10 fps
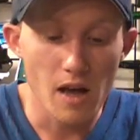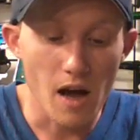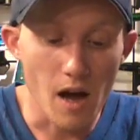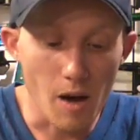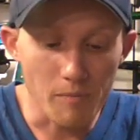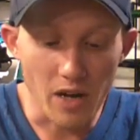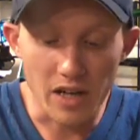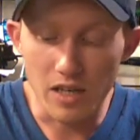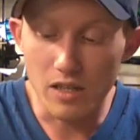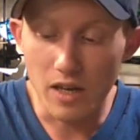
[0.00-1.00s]
I
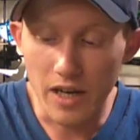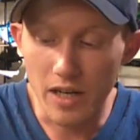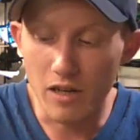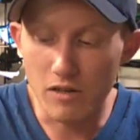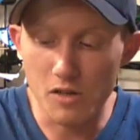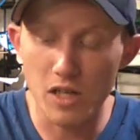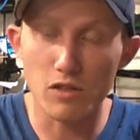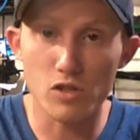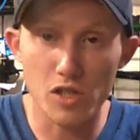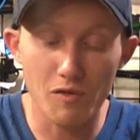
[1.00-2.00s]
can understand
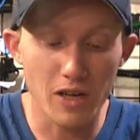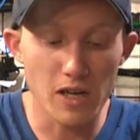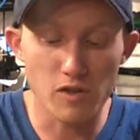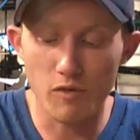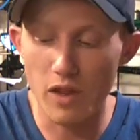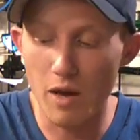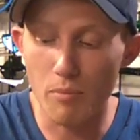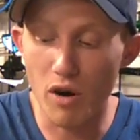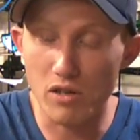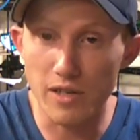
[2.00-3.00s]
their justification for
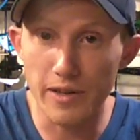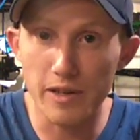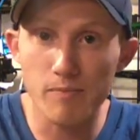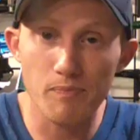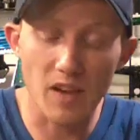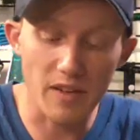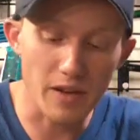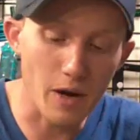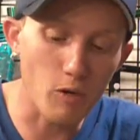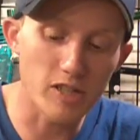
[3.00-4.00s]
that. Personally, I
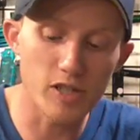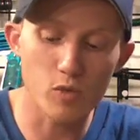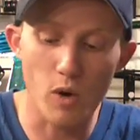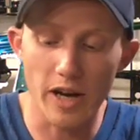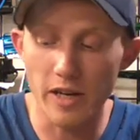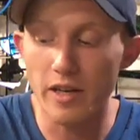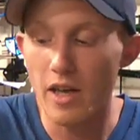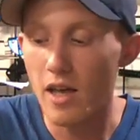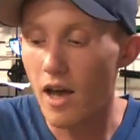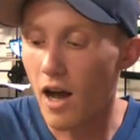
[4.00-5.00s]
think I would have just waited.
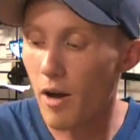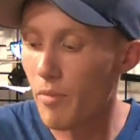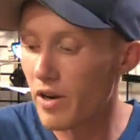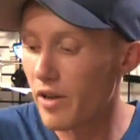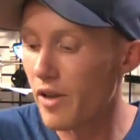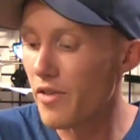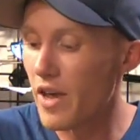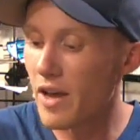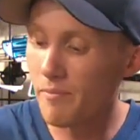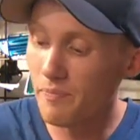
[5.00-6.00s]
But other than
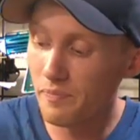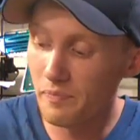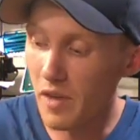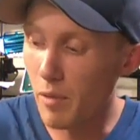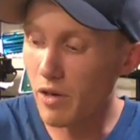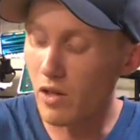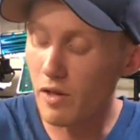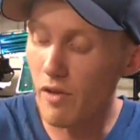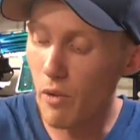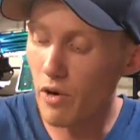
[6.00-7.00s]
that, I'm going to
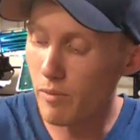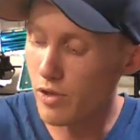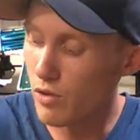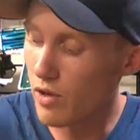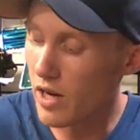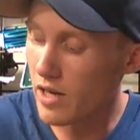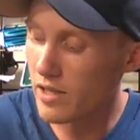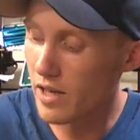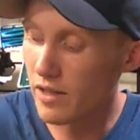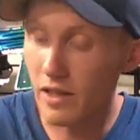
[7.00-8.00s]
leave that one up to you
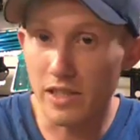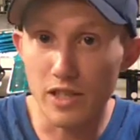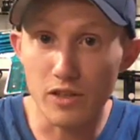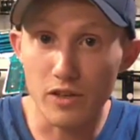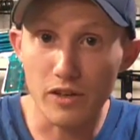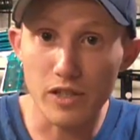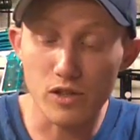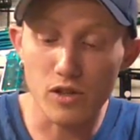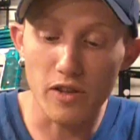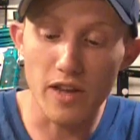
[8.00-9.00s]
guys. I'd like to hear your
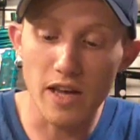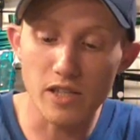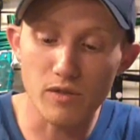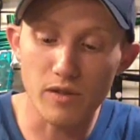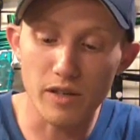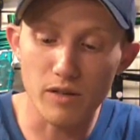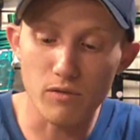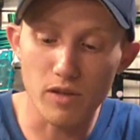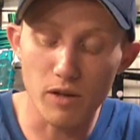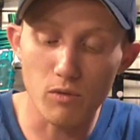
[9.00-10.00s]
answers on that. Do you
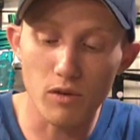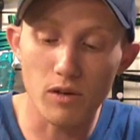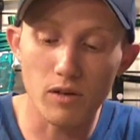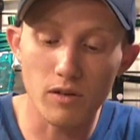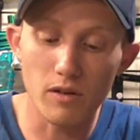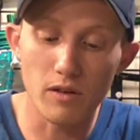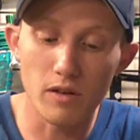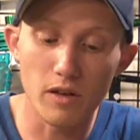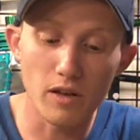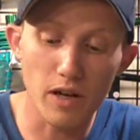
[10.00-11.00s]
think they were,
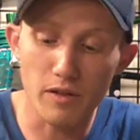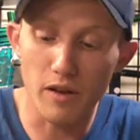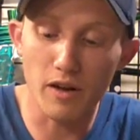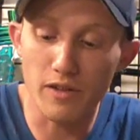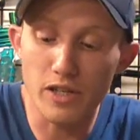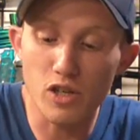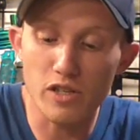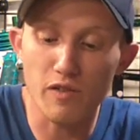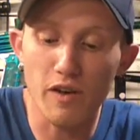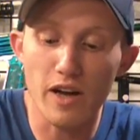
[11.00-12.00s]
you know, are they
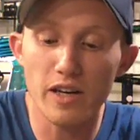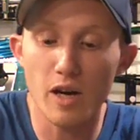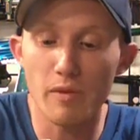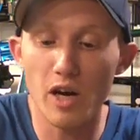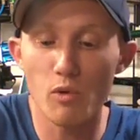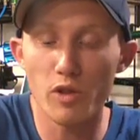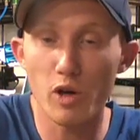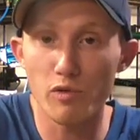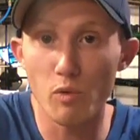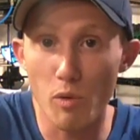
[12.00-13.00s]
justified coming out with
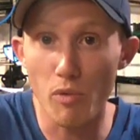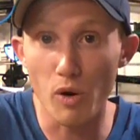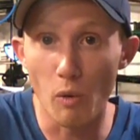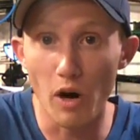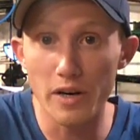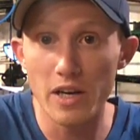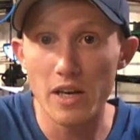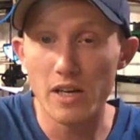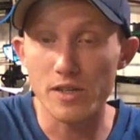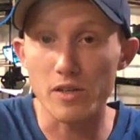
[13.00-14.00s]
LV 1.1?
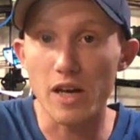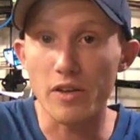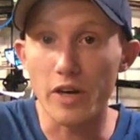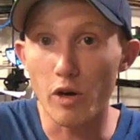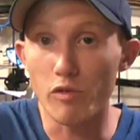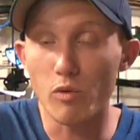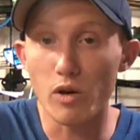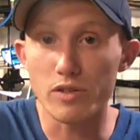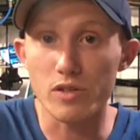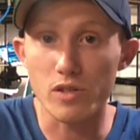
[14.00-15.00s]
So now that
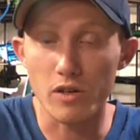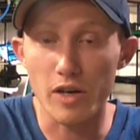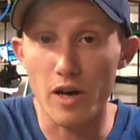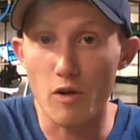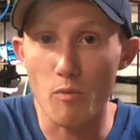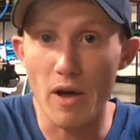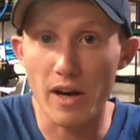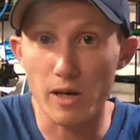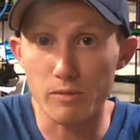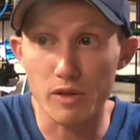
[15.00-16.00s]
LV1s are now
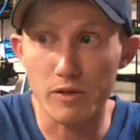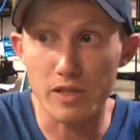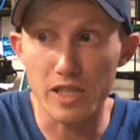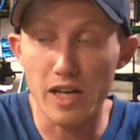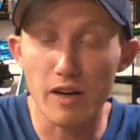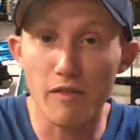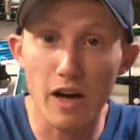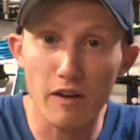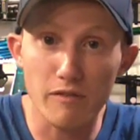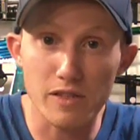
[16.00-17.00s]
back up to
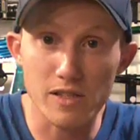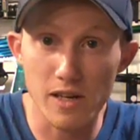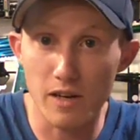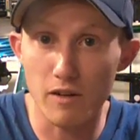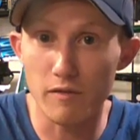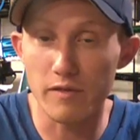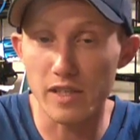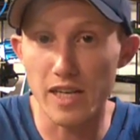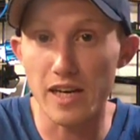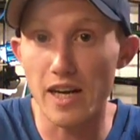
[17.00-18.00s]
$13.95 instead of the
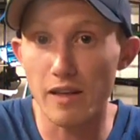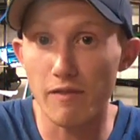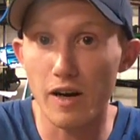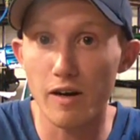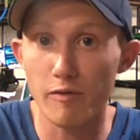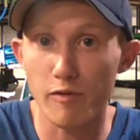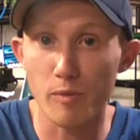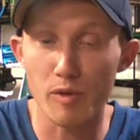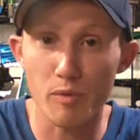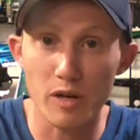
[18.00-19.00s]
$10.95
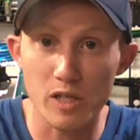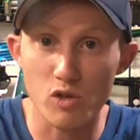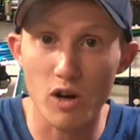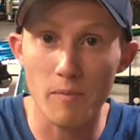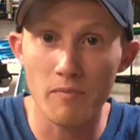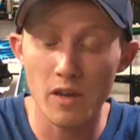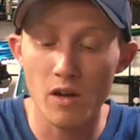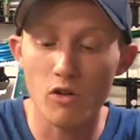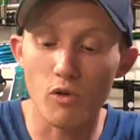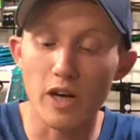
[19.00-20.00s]
from the price drop.
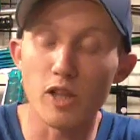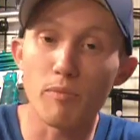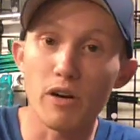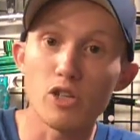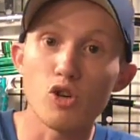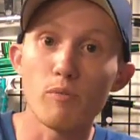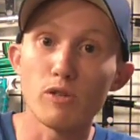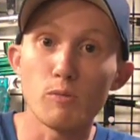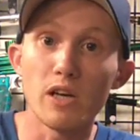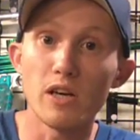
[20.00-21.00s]
Granted, the price drop
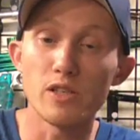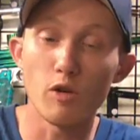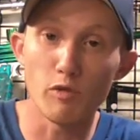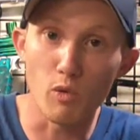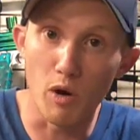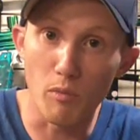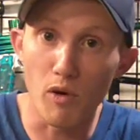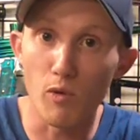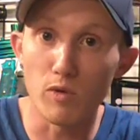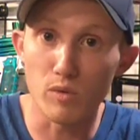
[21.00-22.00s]
was because LV
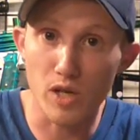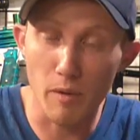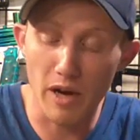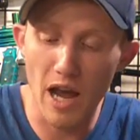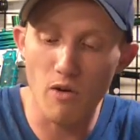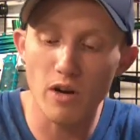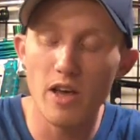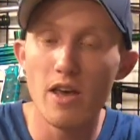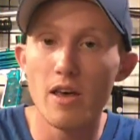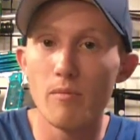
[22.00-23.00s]
1.1 was coming out,
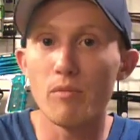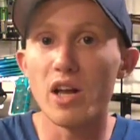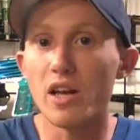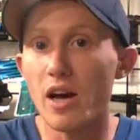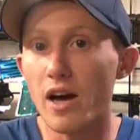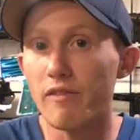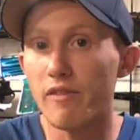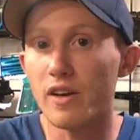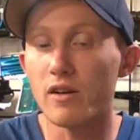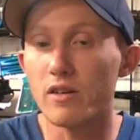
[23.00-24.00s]
but I
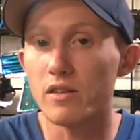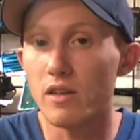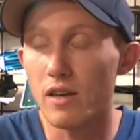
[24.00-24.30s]
figured,